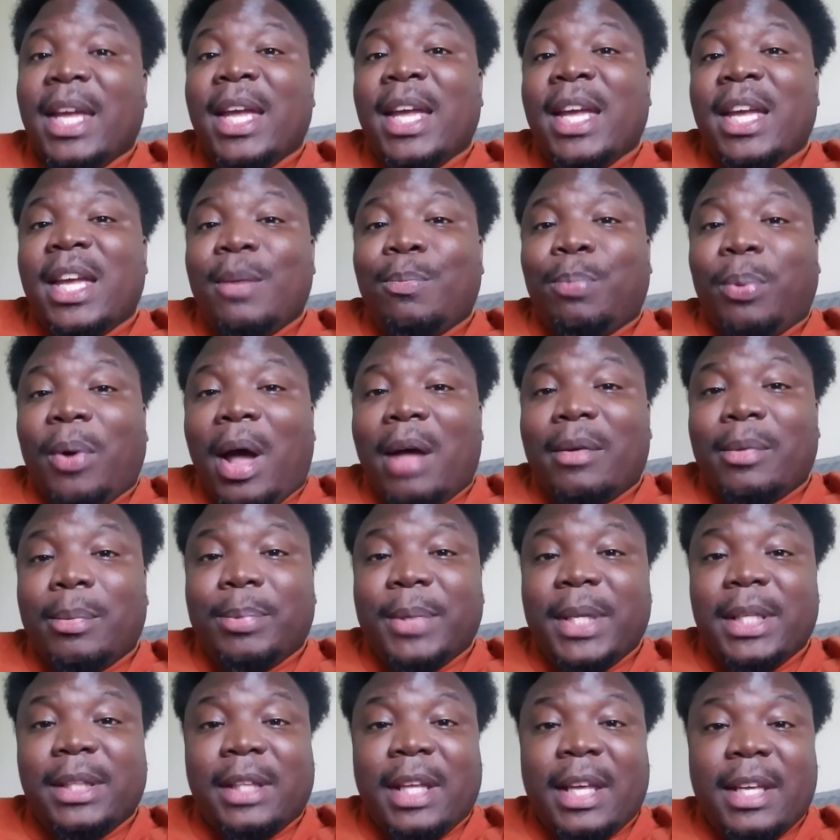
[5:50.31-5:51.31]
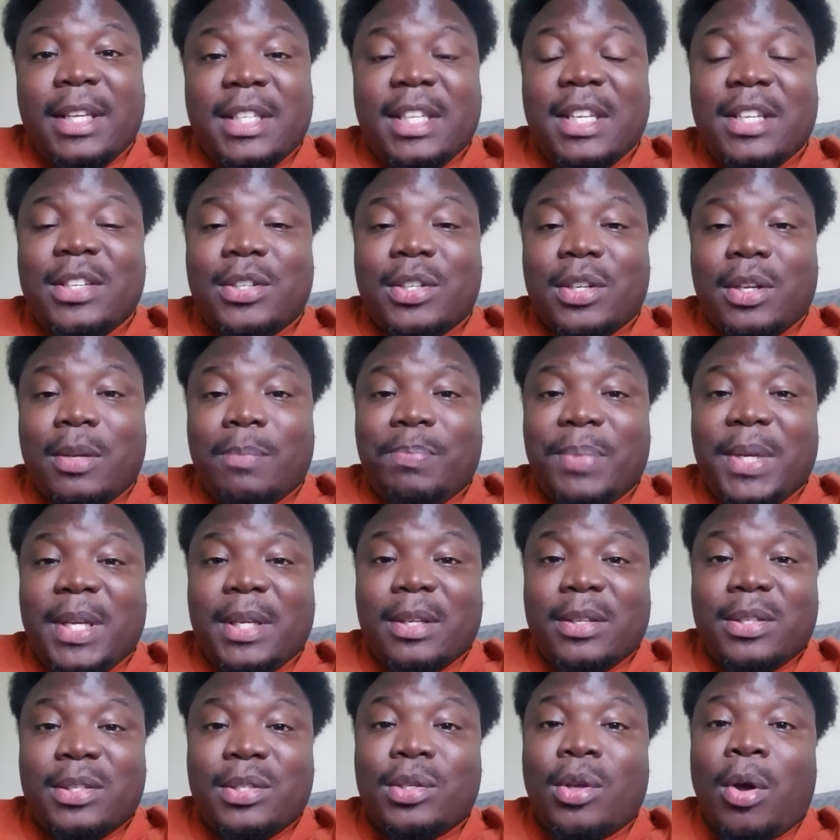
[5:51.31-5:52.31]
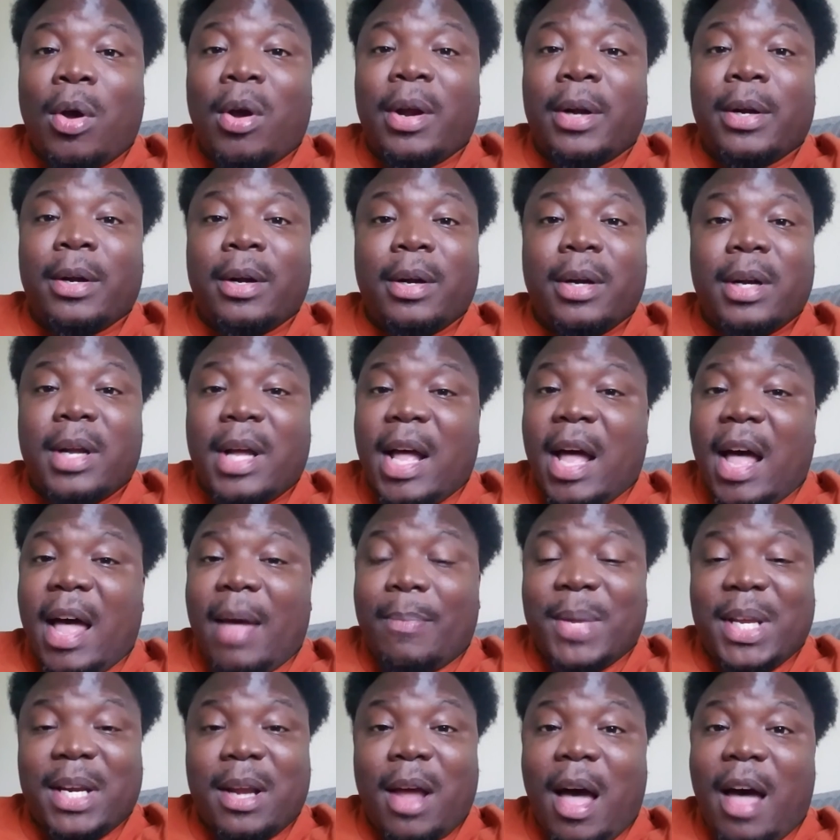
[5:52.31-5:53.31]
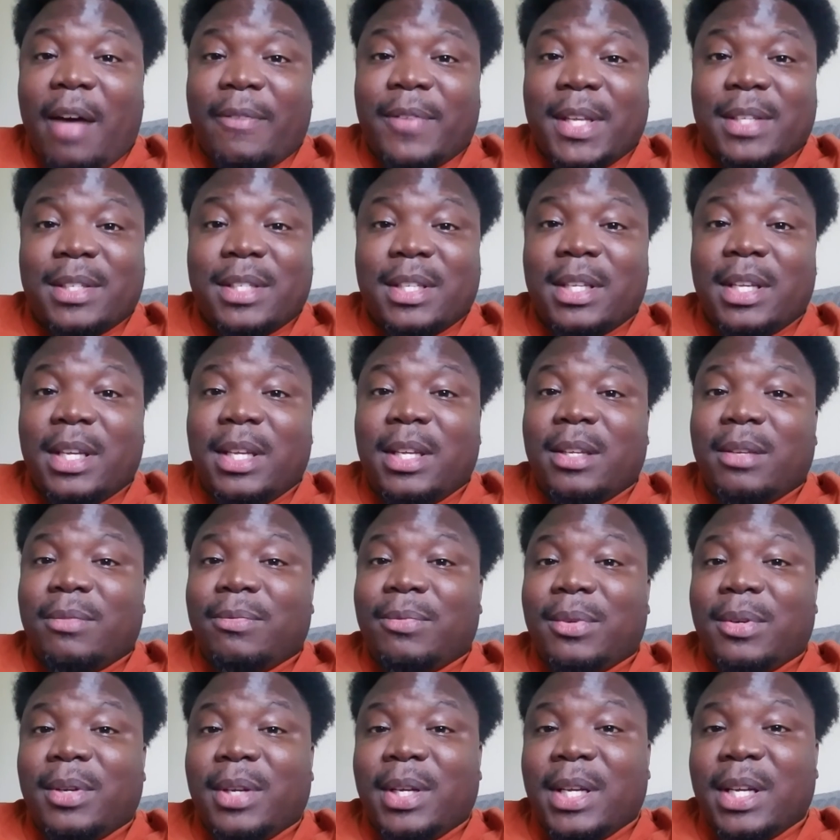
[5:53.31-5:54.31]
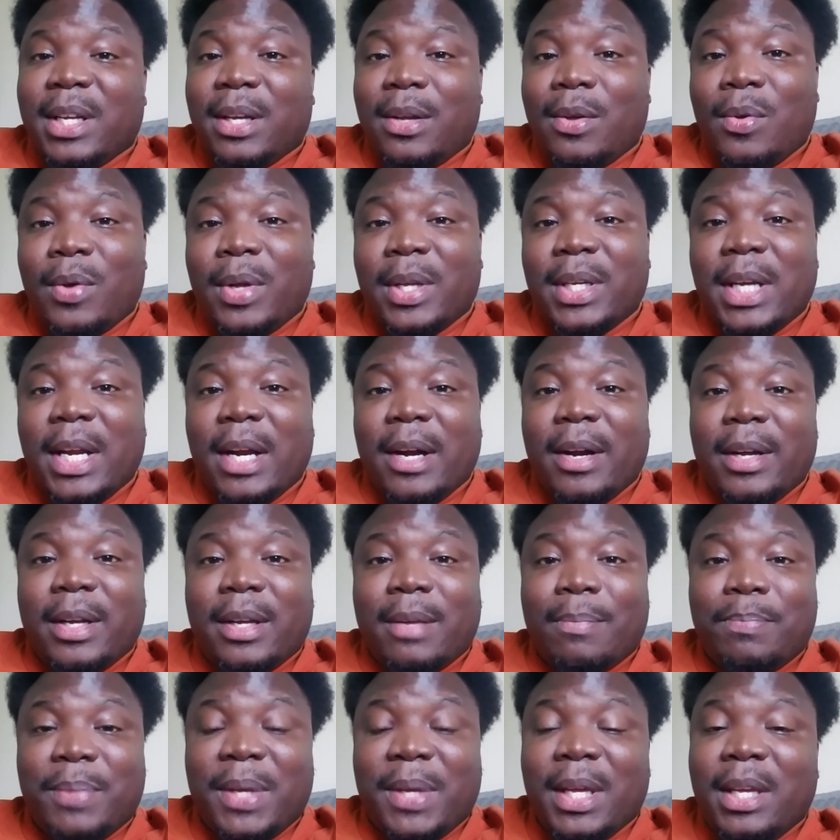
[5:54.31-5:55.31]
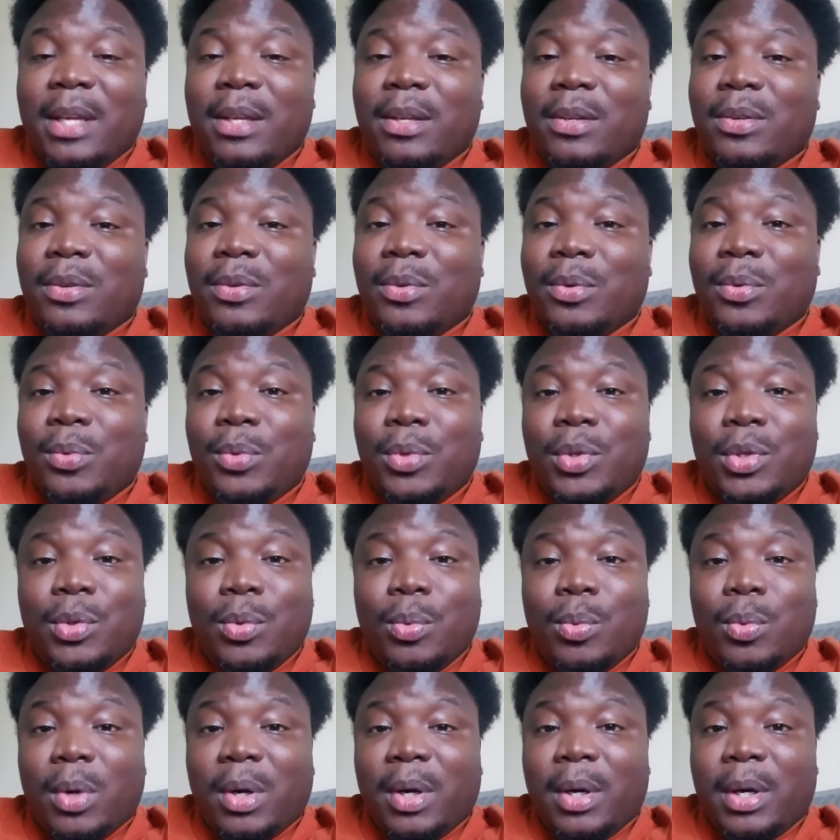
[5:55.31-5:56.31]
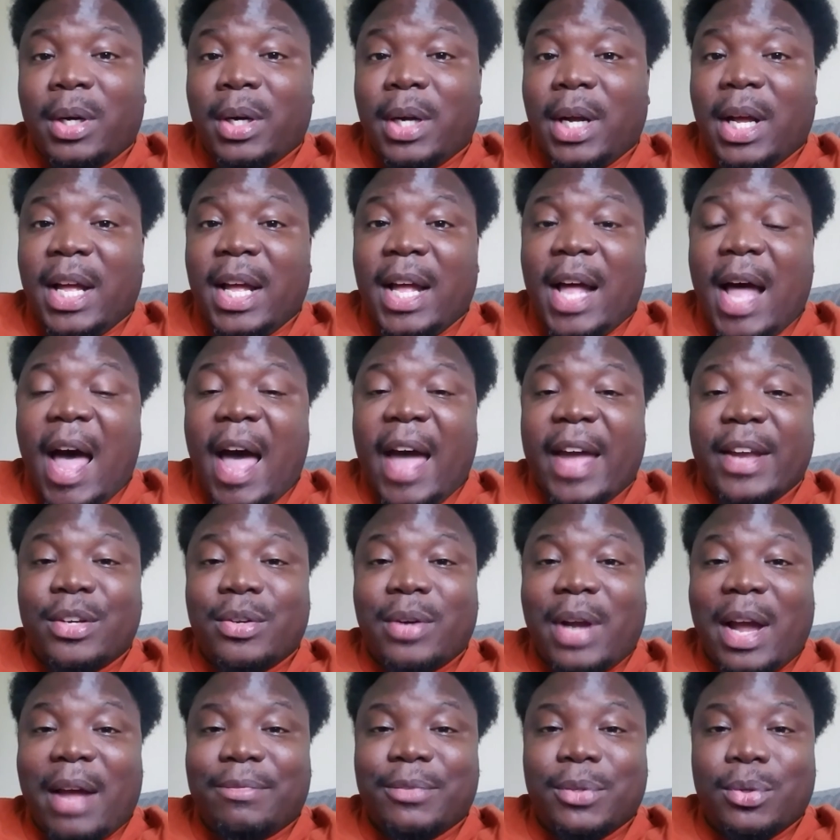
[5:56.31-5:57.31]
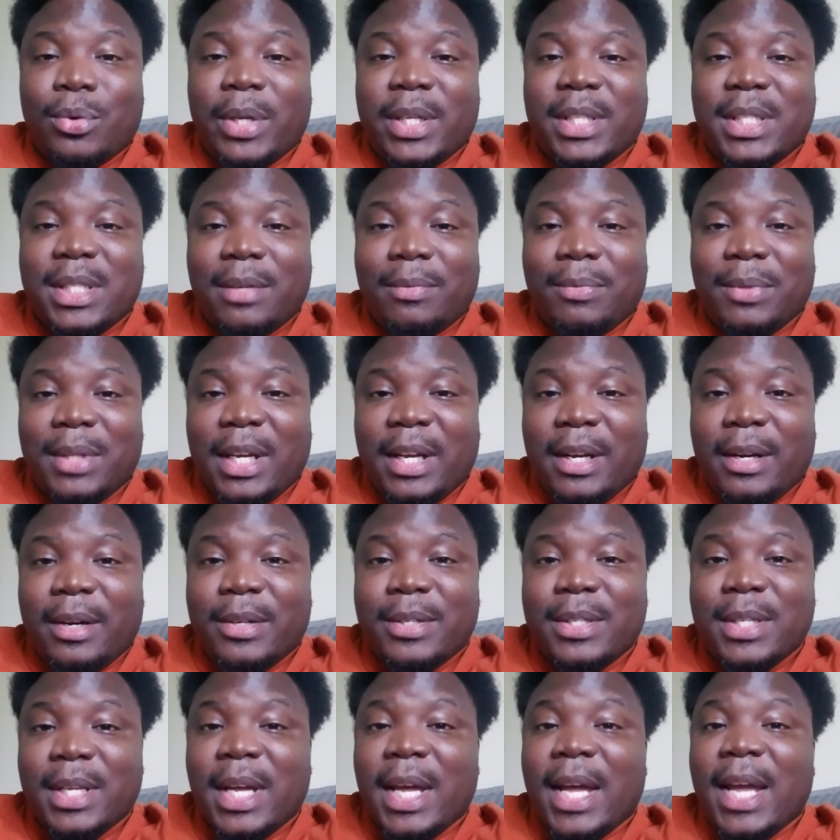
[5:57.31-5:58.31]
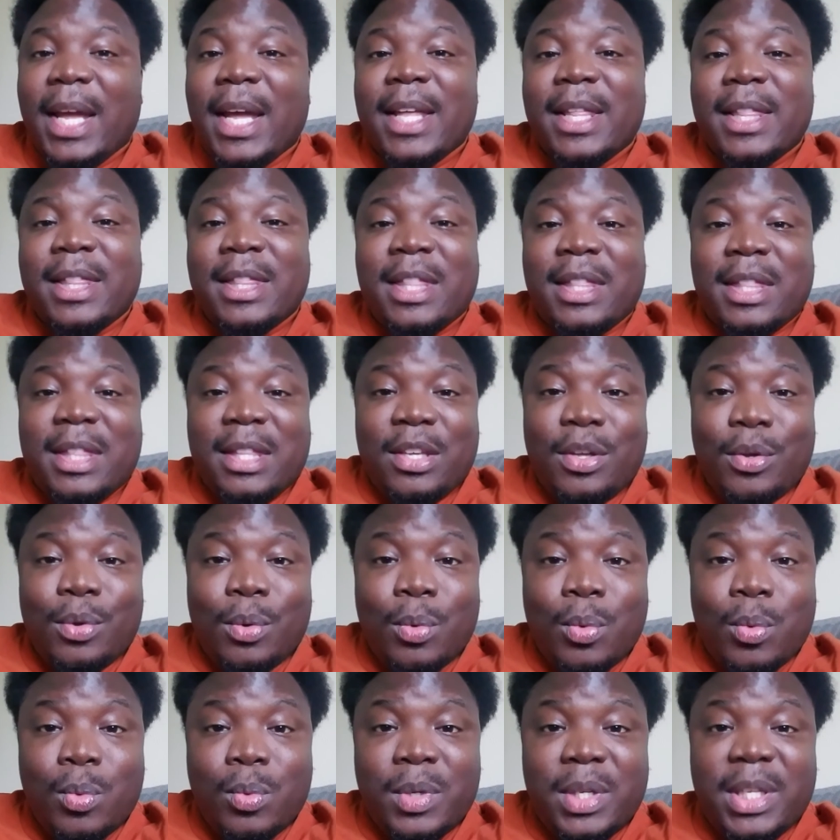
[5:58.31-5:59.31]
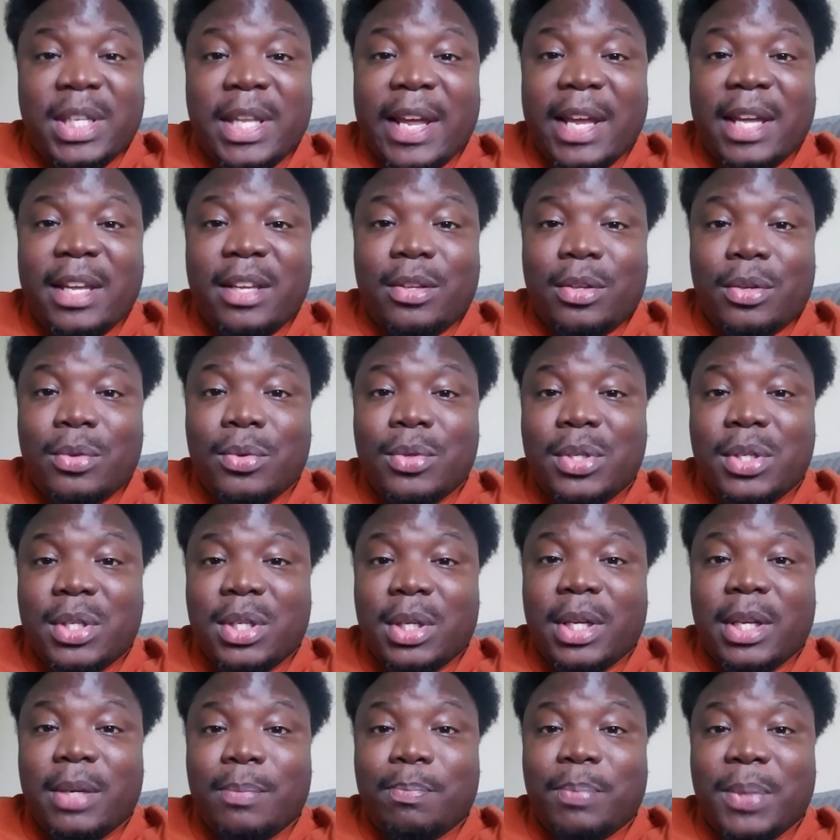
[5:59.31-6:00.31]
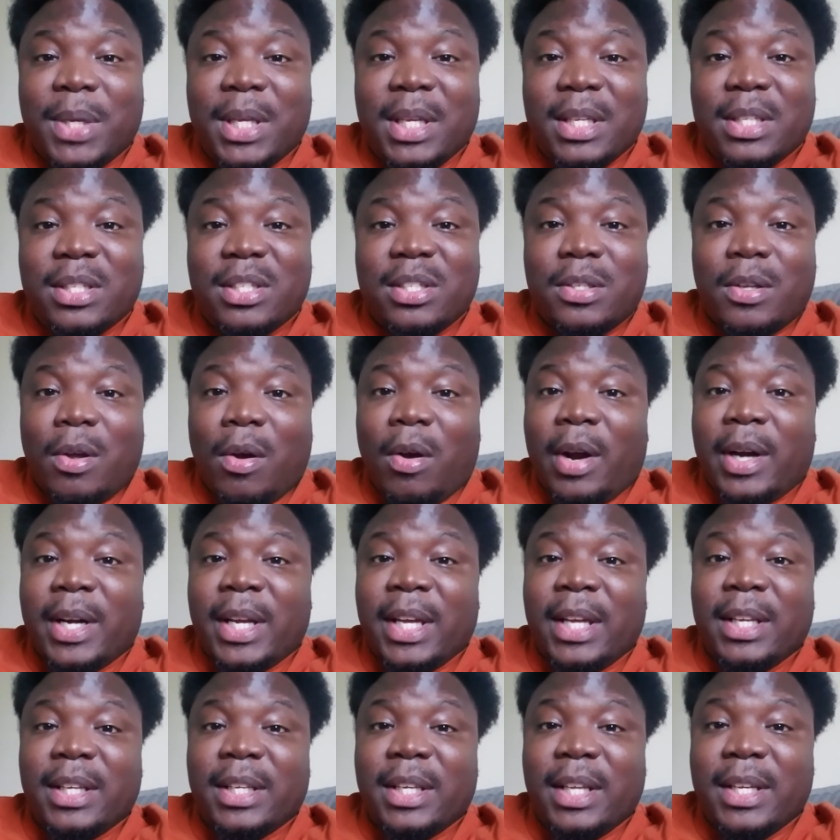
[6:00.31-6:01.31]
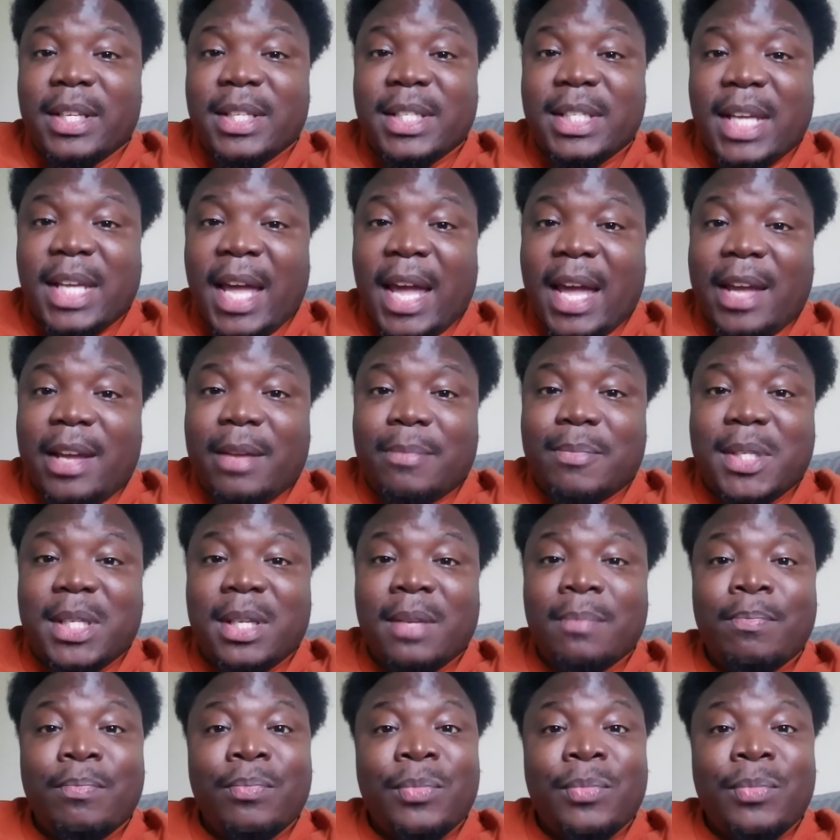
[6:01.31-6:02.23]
He probably thinks he should be the starter. I mean, obviously, if you're gonna go in there and compete, you were a high draft choice of theirs. You think you should be starting these games.